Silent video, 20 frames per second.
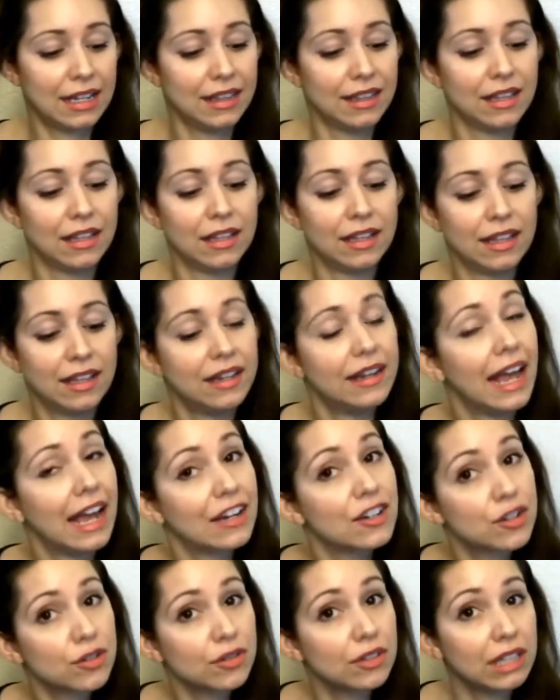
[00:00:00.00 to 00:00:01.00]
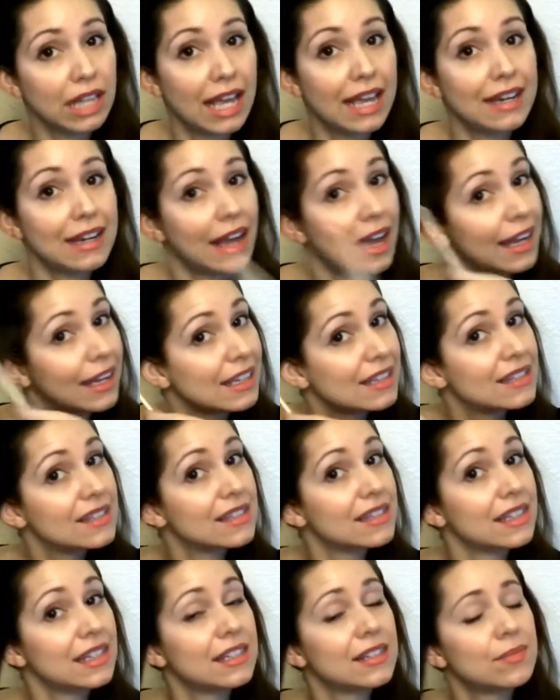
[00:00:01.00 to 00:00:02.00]
in the natural light, I can
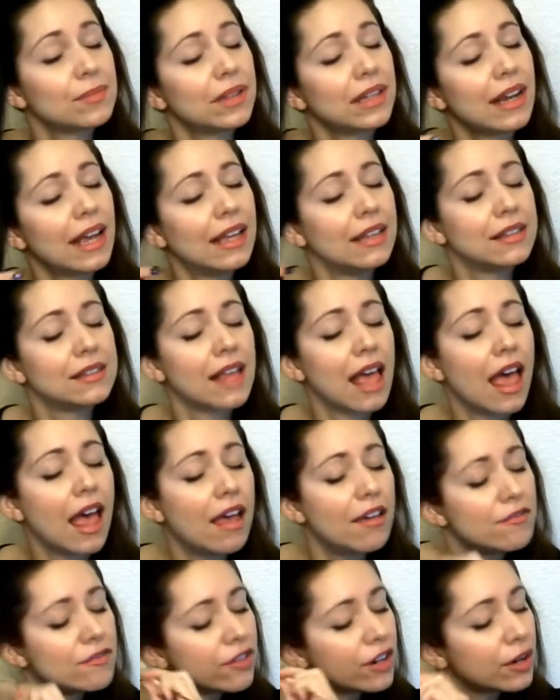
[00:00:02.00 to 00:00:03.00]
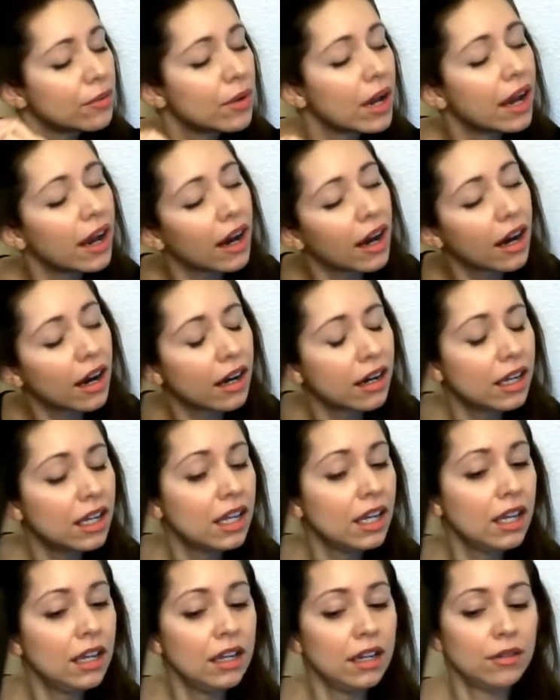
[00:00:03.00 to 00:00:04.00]
see split ends everywhere,
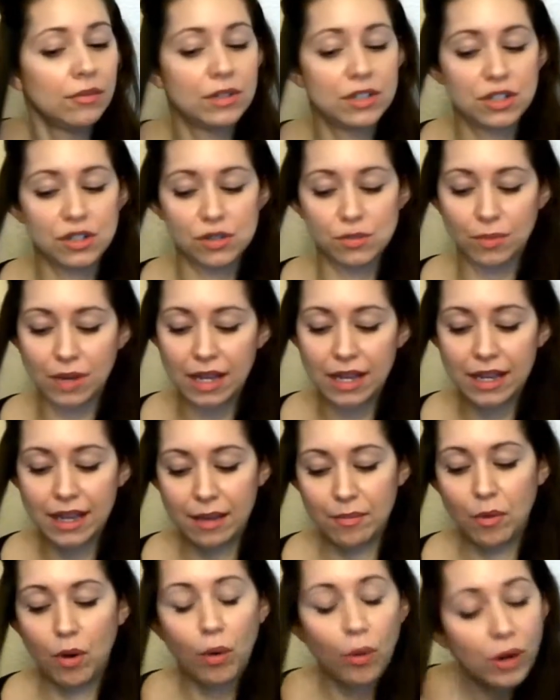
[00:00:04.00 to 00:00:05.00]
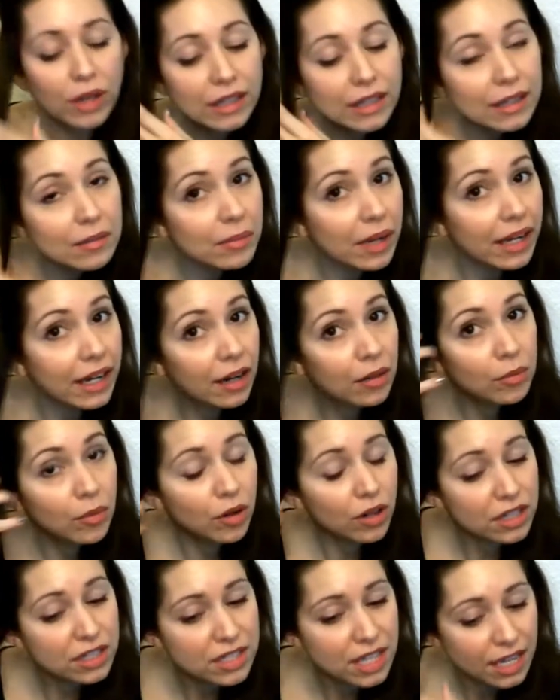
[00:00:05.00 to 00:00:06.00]
which is why I'm oiling my hair
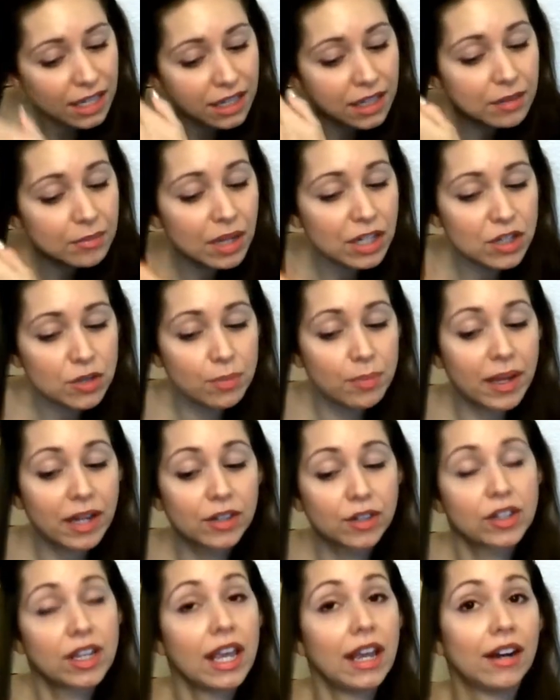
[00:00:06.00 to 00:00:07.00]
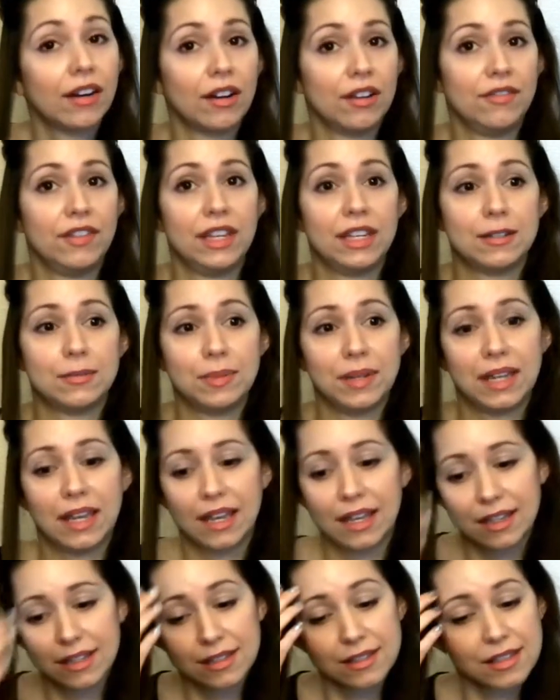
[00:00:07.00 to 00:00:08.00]
more and taking much better care of it,
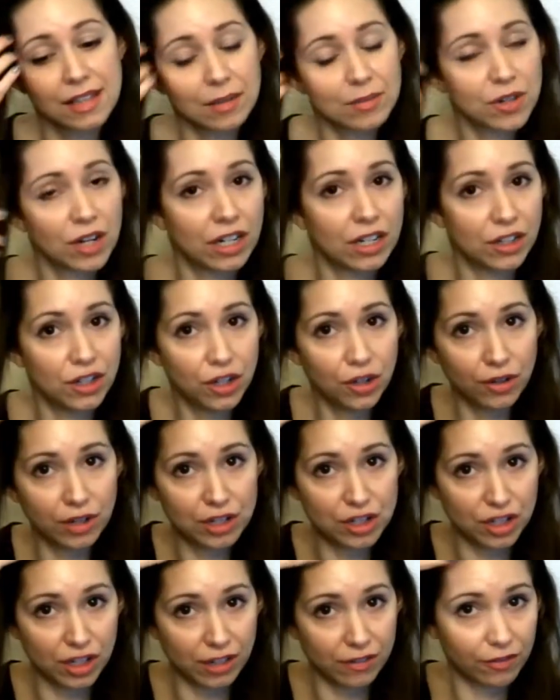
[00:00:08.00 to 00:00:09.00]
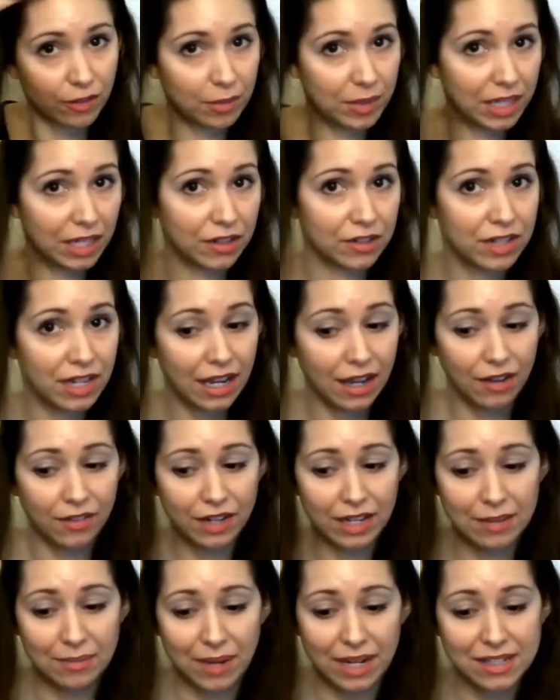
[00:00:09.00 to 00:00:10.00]
because I'm trying to nourish it from here down.
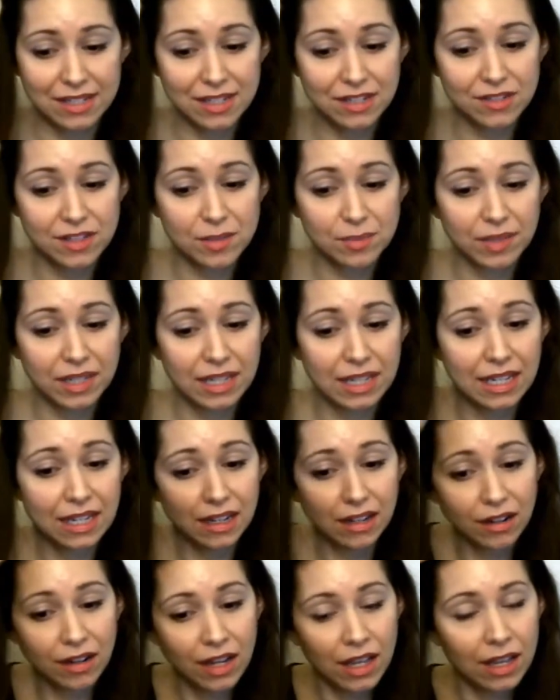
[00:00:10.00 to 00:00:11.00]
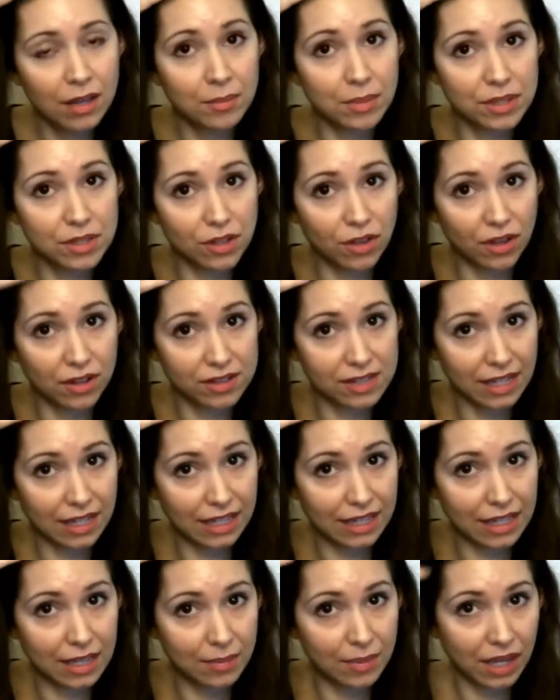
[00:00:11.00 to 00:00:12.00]
It might still split here, but so long as I can
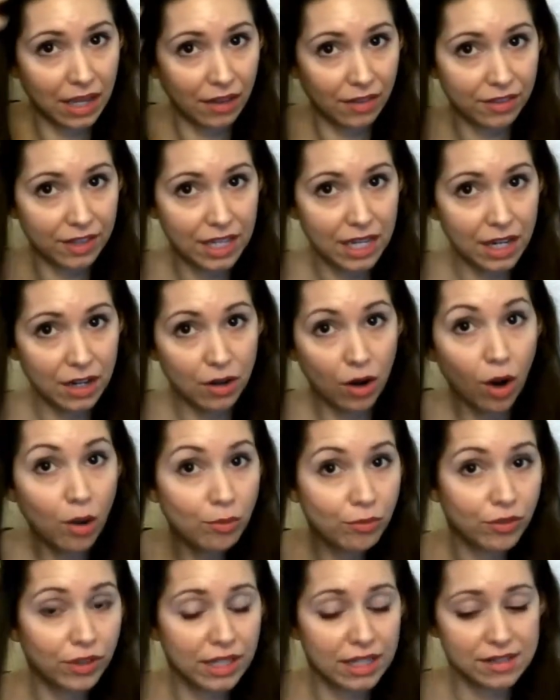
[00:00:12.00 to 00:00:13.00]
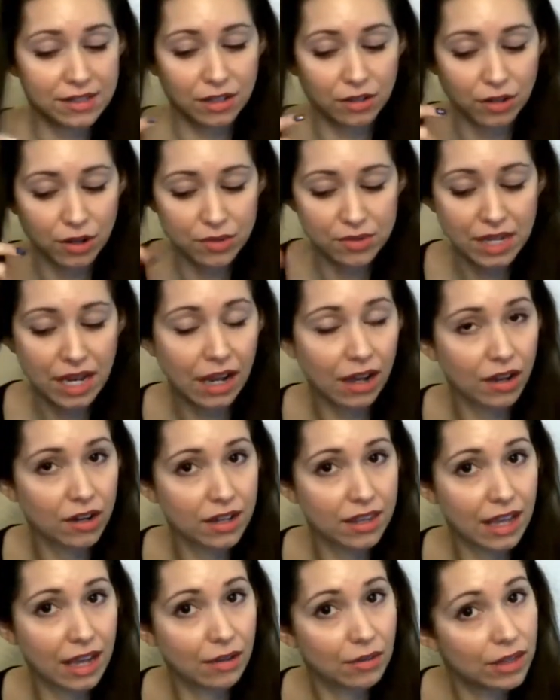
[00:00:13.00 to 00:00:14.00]
keep it healthy here, hopefully as it grows
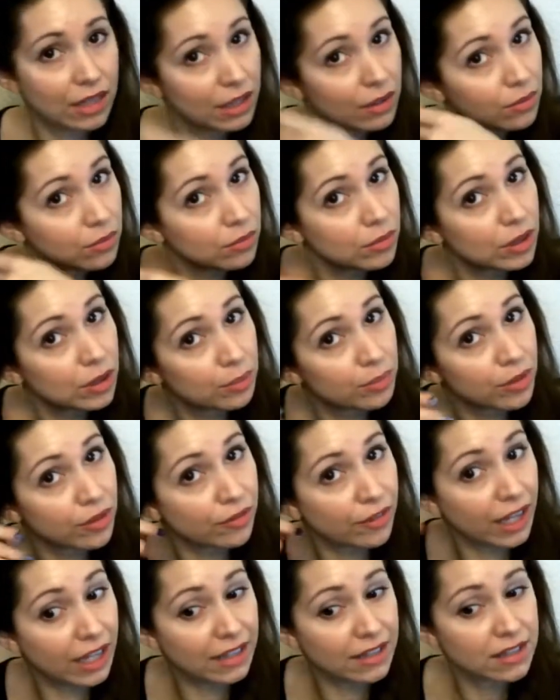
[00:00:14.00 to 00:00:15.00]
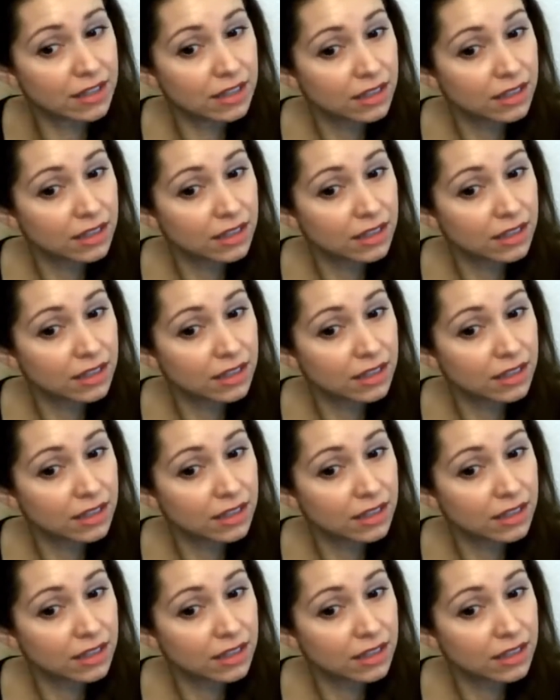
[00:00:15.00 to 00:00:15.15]
out, that it will prevent